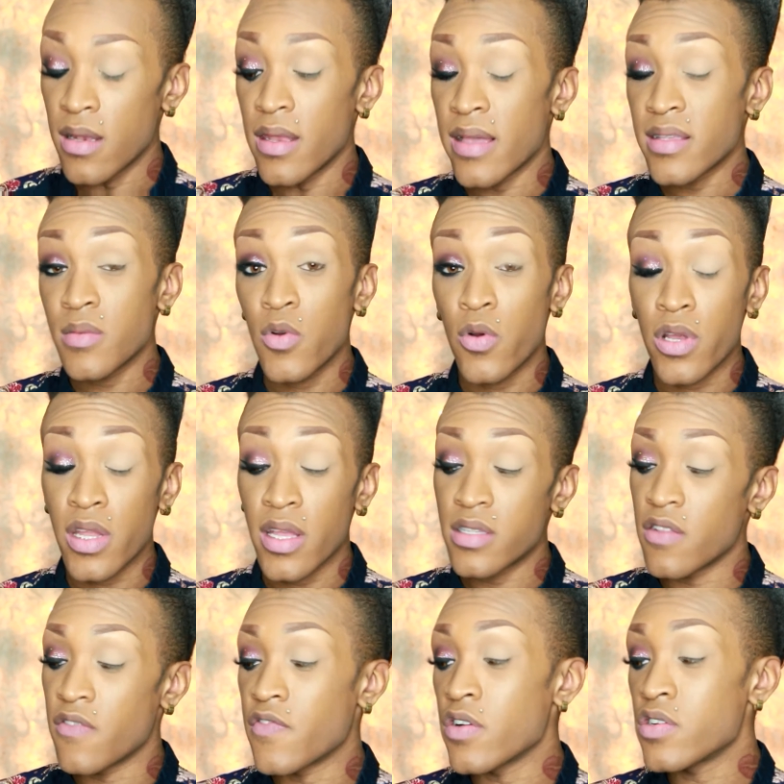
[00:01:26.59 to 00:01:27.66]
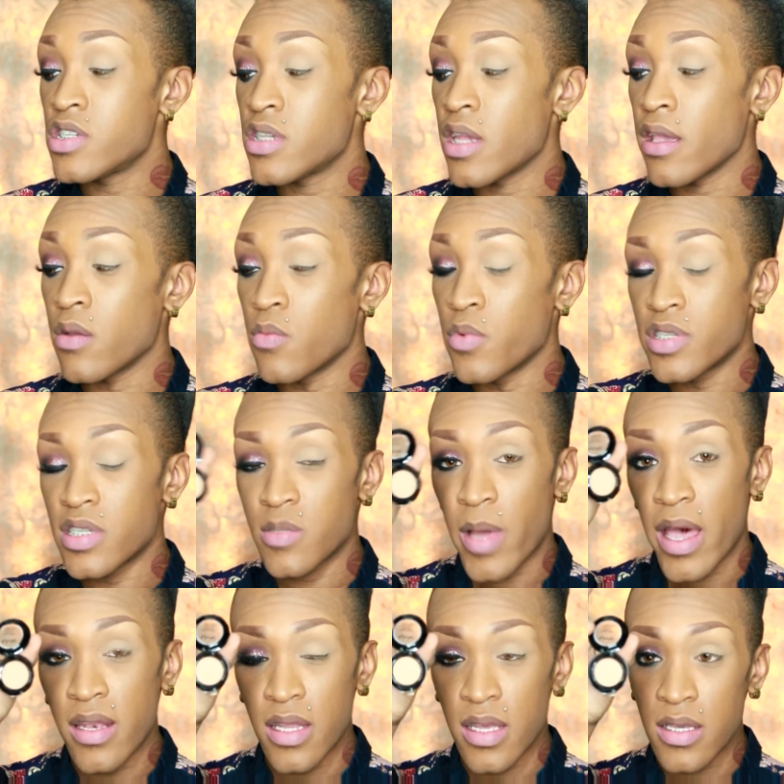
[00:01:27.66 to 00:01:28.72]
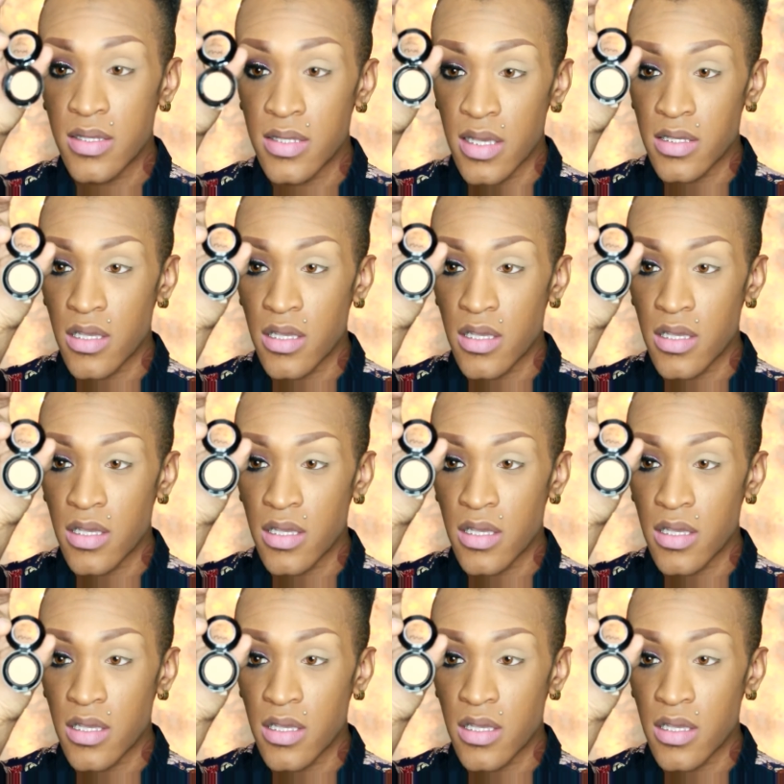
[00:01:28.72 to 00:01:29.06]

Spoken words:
Next, I'm going into the first shade, which is by NYX.